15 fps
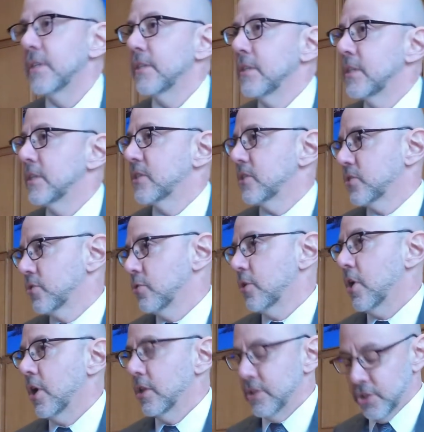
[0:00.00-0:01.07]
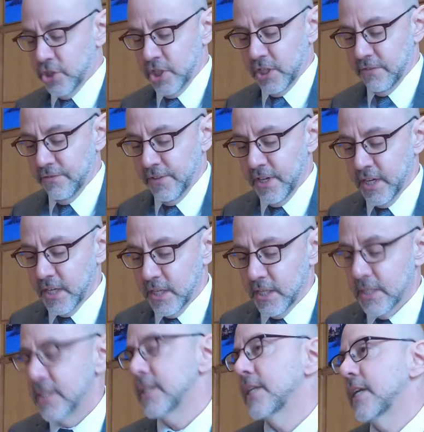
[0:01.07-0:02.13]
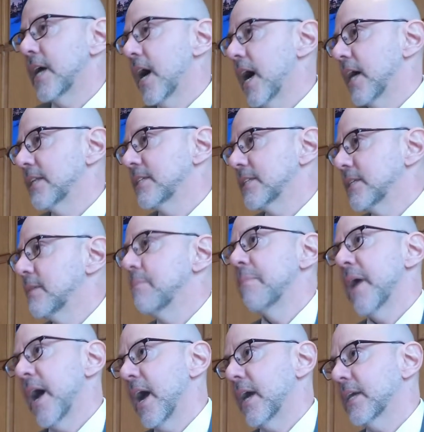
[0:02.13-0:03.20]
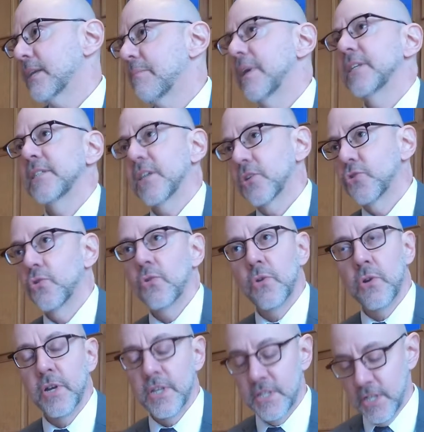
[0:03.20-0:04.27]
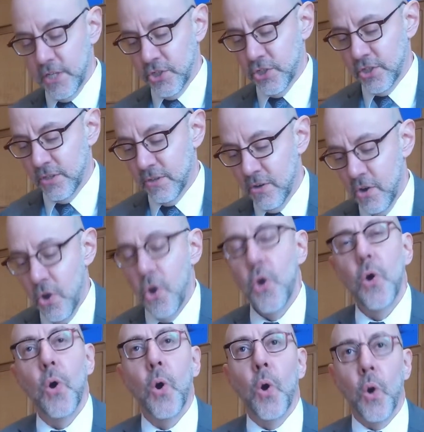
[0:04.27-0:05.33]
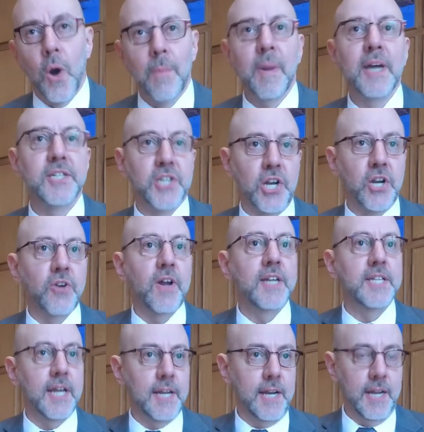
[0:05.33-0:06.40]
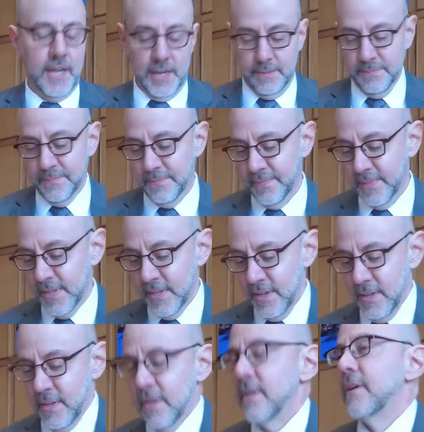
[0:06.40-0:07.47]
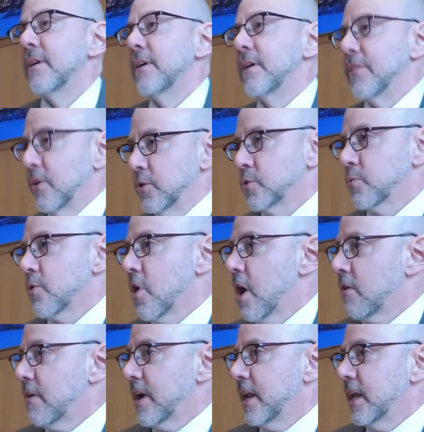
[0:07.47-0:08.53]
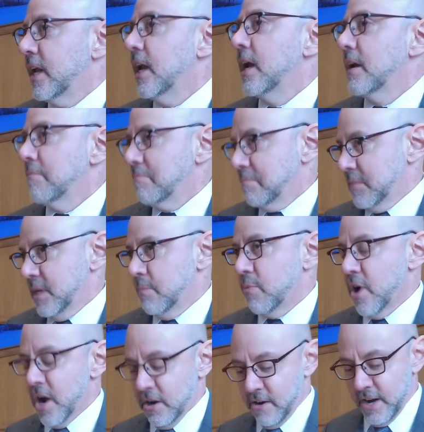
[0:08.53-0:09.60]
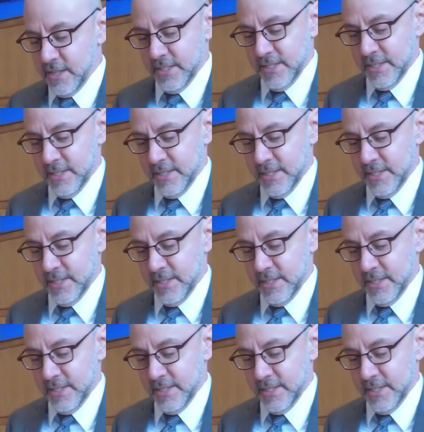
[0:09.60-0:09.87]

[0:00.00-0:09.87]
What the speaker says: this so-called chick flick did not impact my sexual orientation or my gender identity. Those were already in progress.